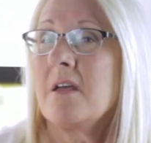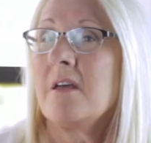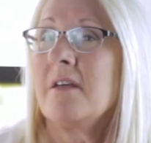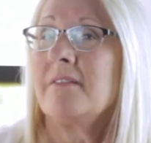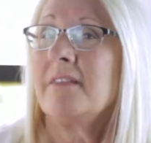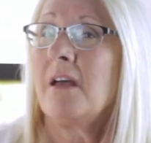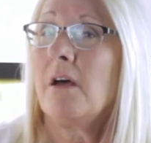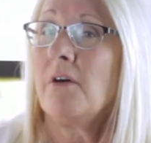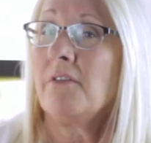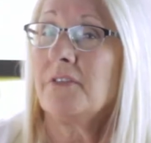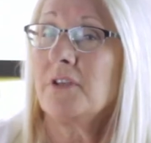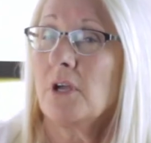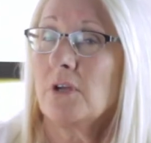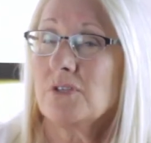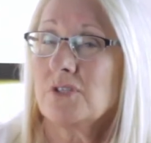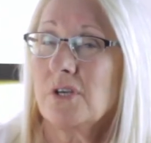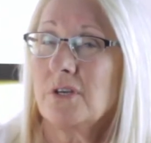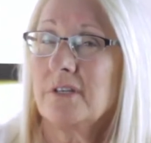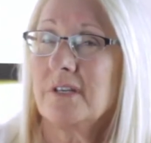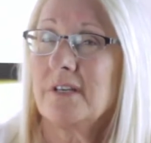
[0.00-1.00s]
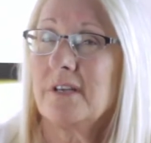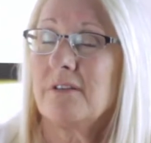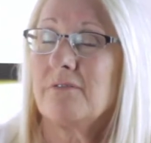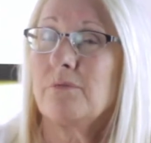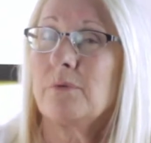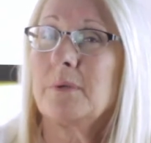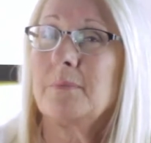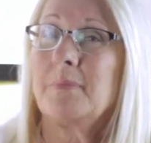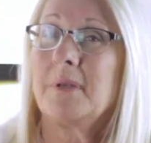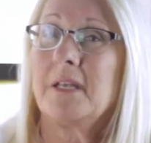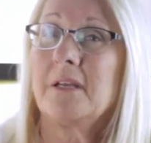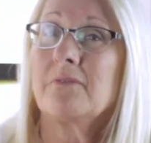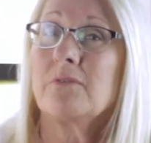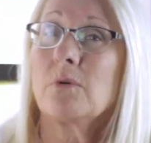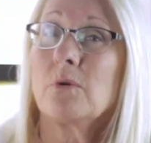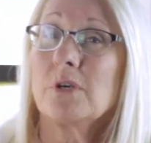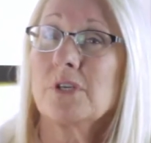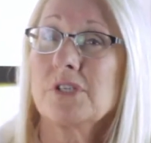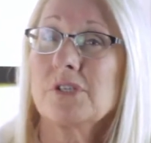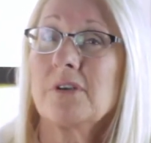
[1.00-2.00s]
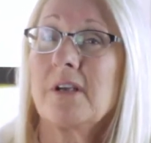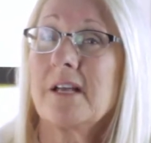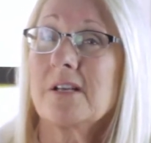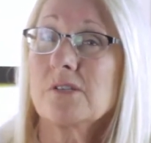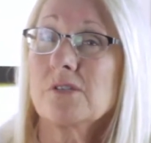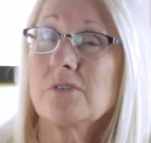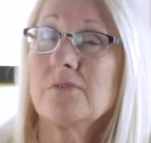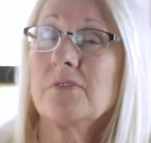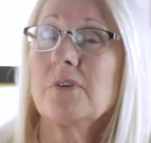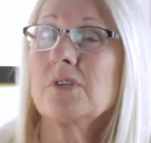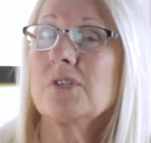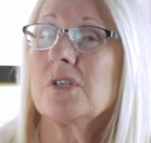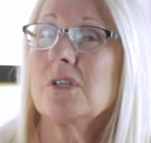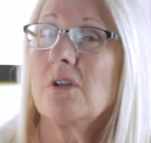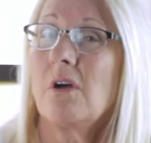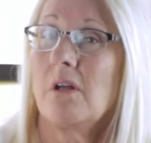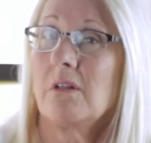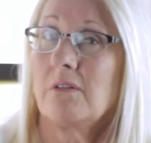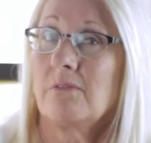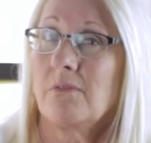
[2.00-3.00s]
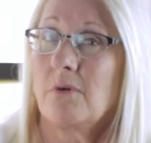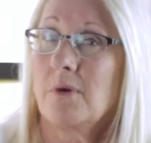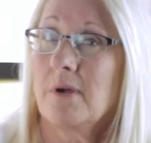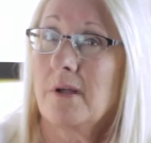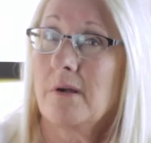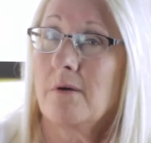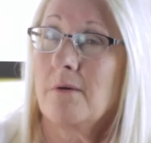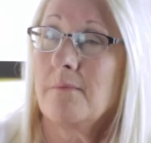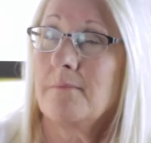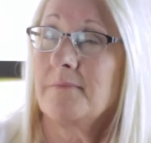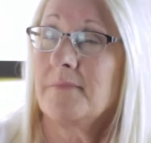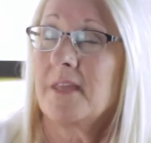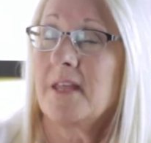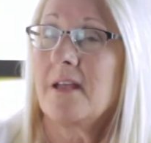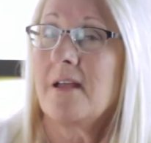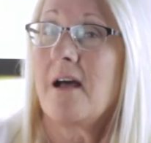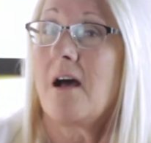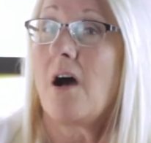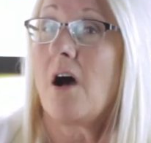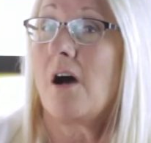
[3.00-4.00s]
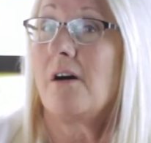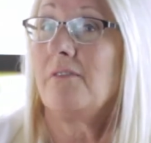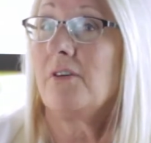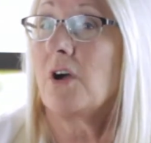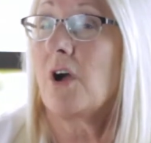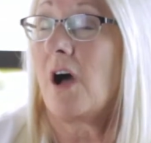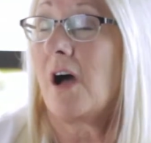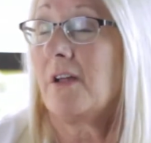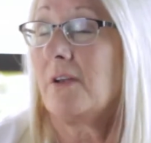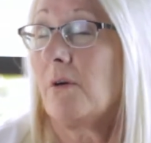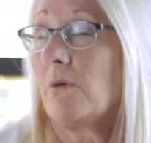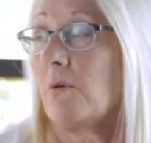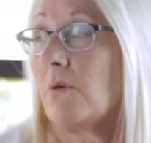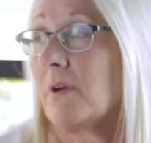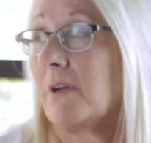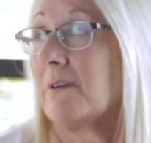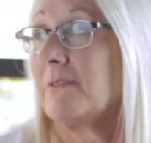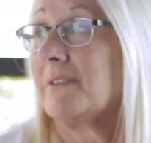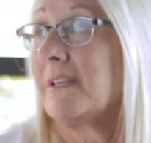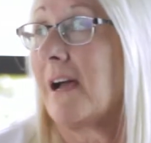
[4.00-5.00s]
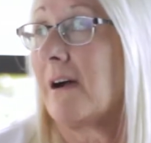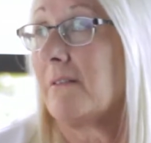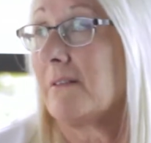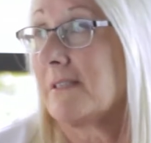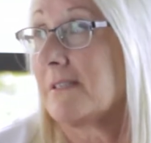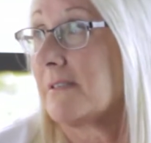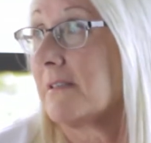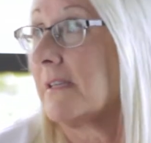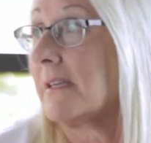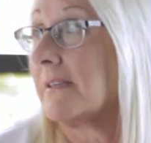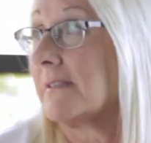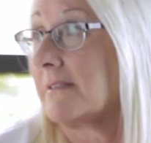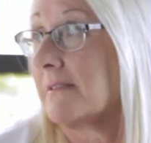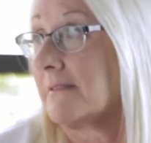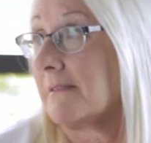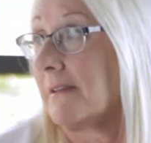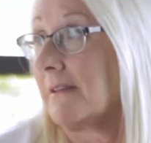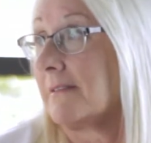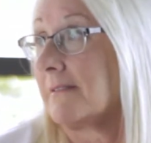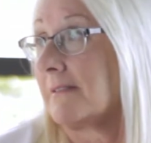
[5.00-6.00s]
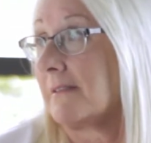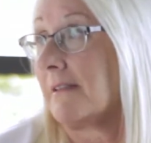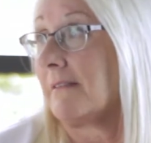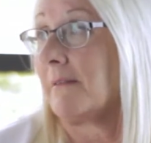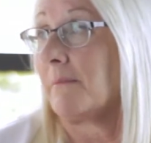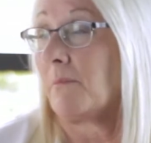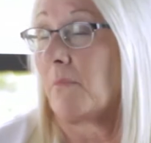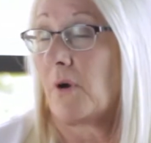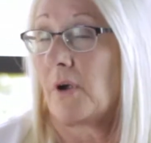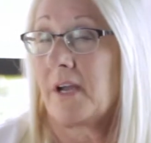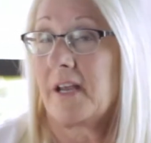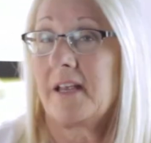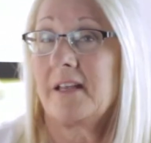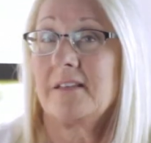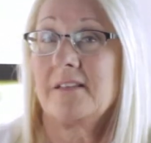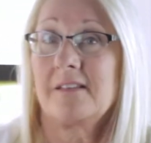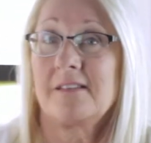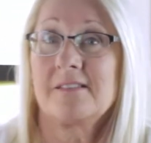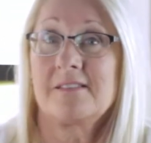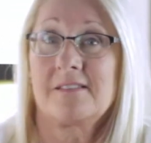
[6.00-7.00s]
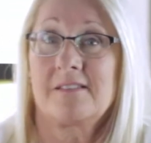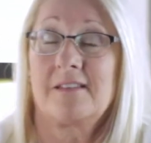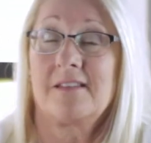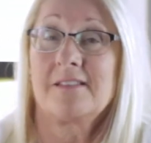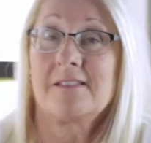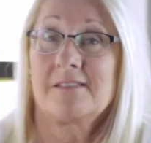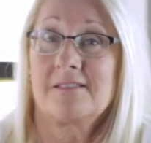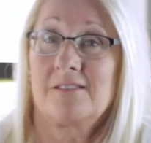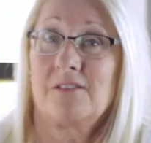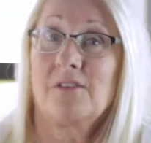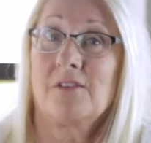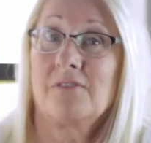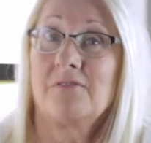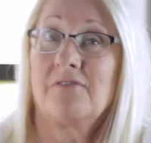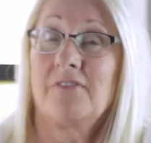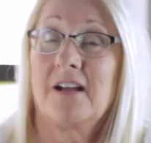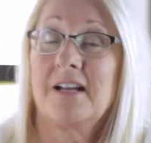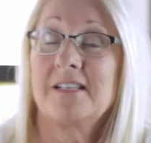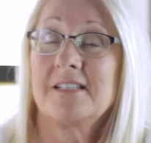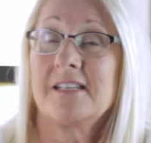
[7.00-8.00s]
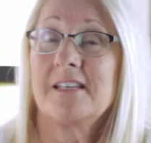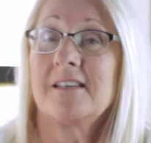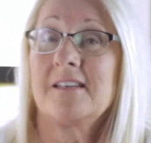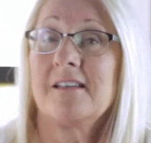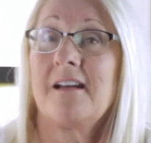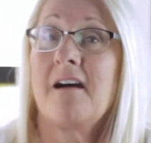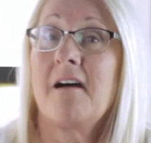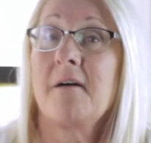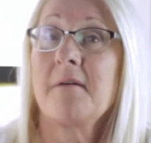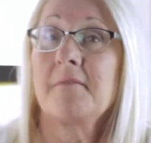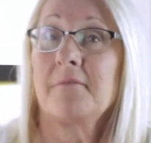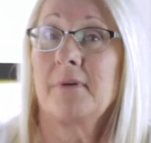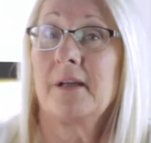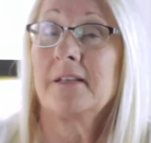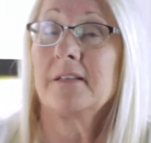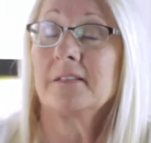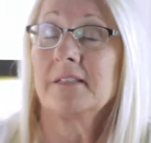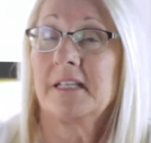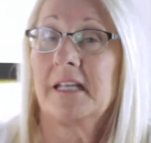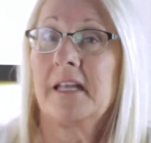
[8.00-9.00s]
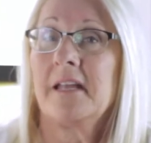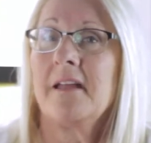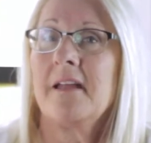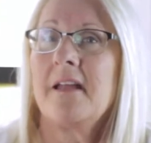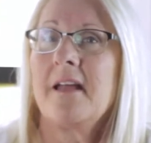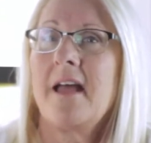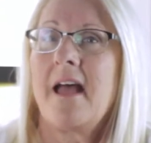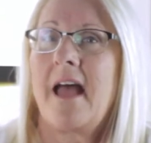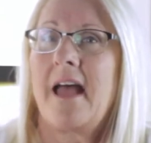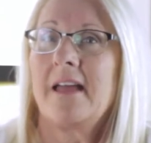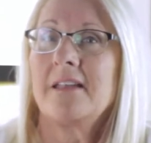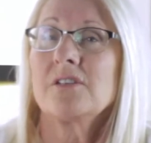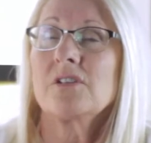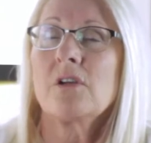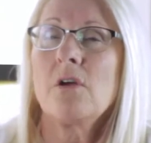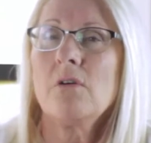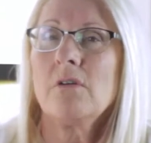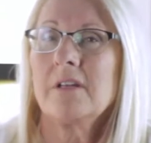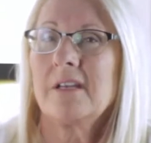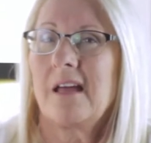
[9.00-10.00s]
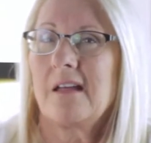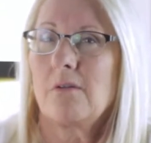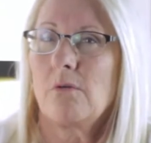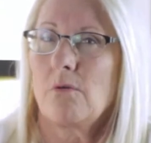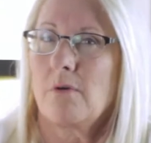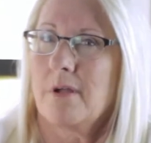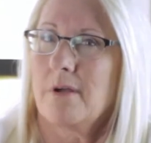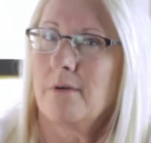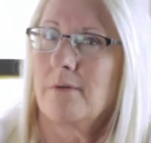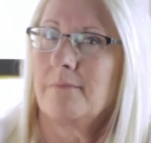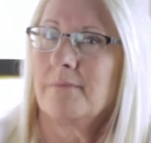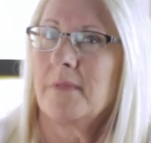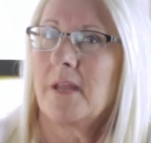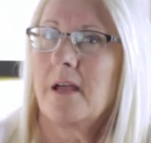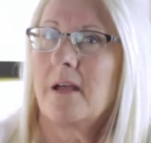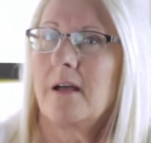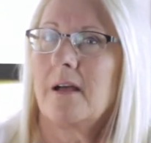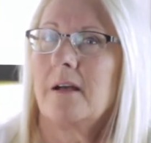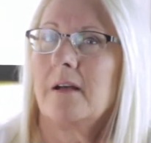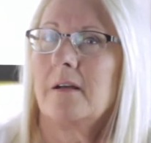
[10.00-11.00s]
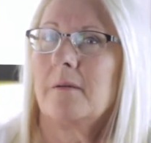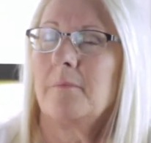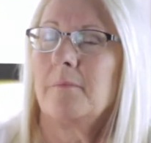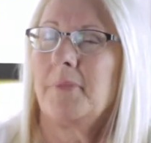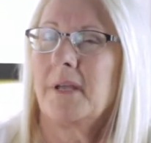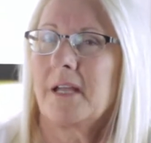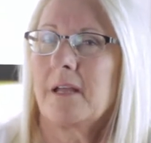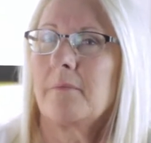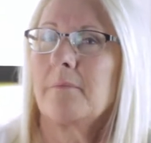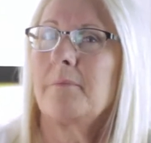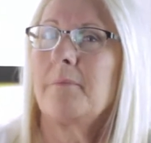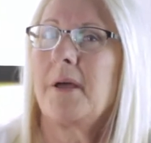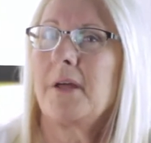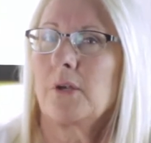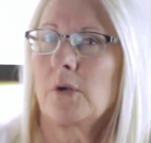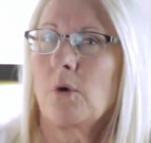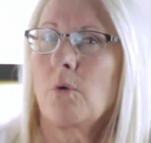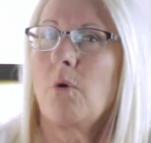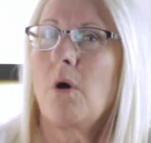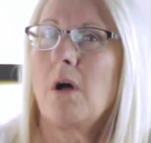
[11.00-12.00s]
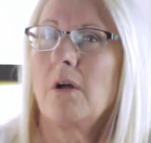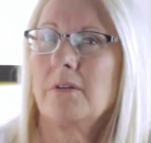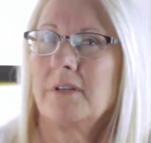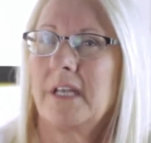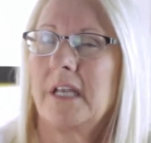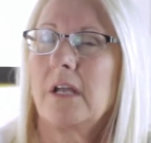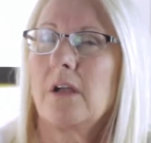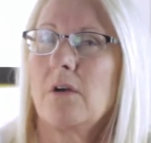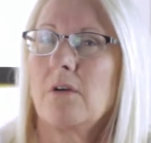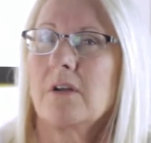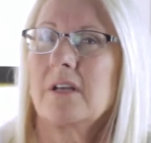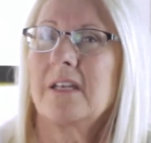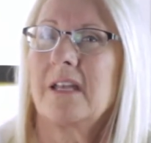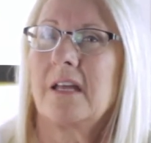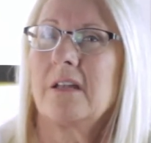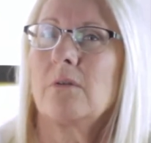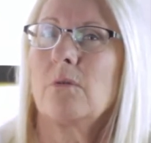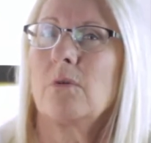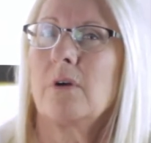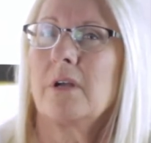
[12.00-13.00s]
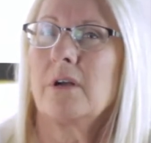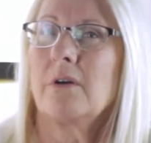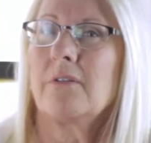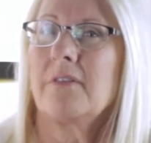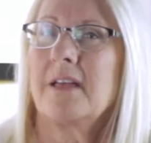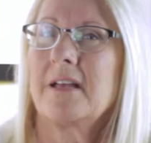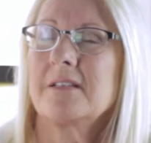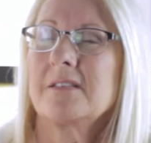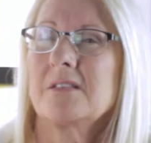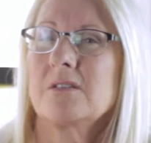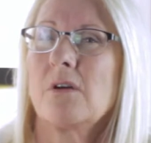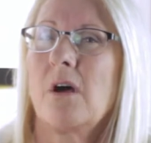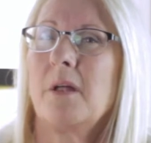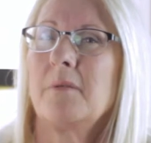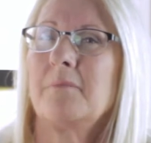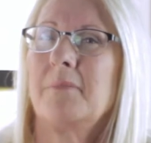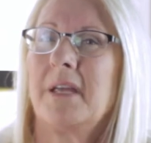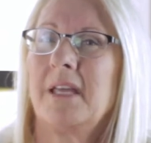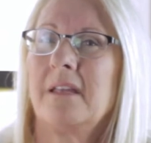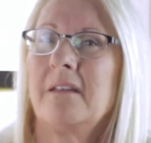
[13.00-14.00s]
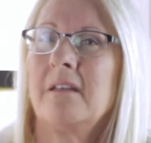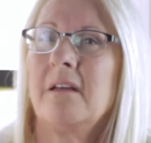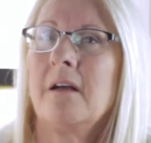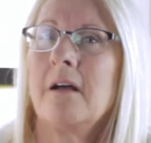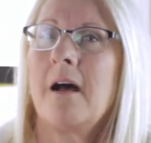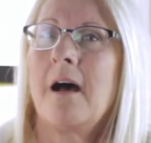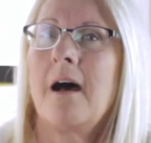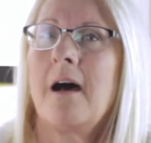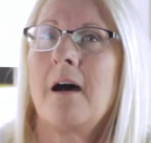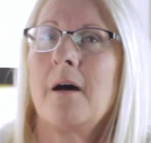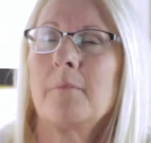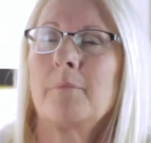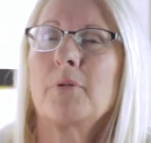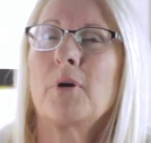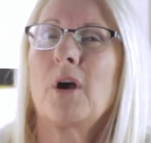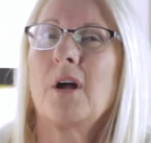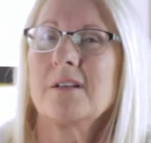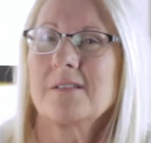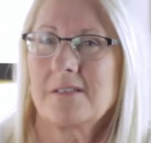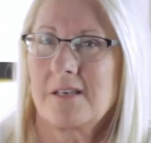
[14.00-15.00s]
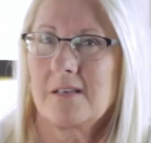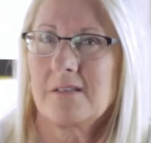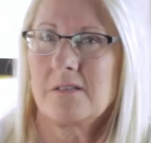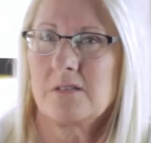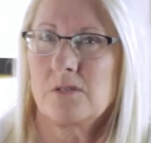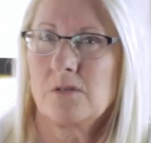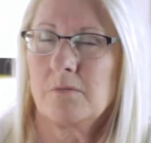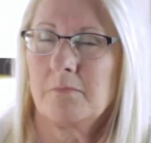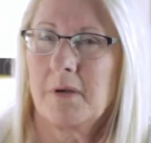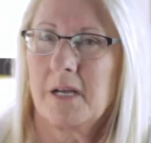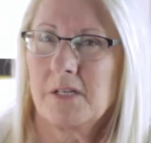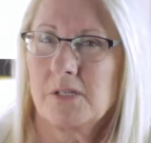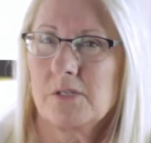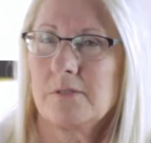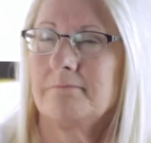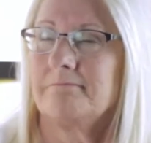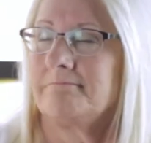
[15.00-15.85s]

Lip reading: The healthy alternative would be, of course, your extra virgin olive oil. Avocado oil now is in the market. It's you can find it readily, and coconut oil. Pick a better quality coconut oil that's not been processed too much.